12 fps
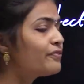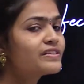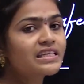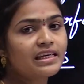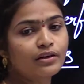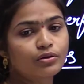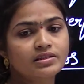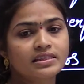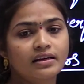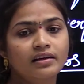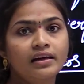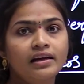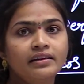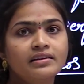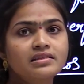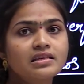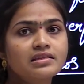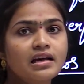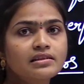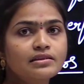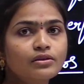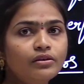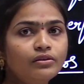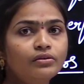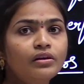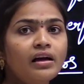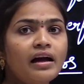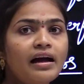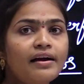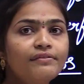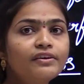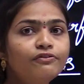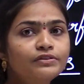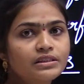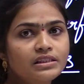of zeros. This is also having